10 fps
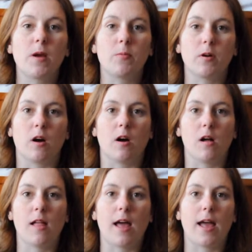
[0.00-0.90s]
my book
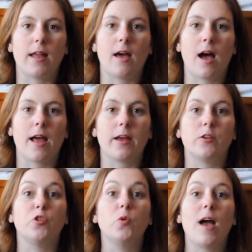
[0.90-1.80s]
haul, and I
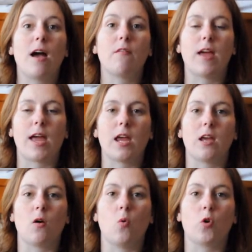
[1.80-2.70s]
do have
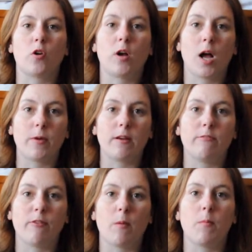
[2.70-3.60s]
a order coming
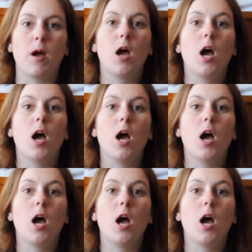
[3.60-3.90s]
from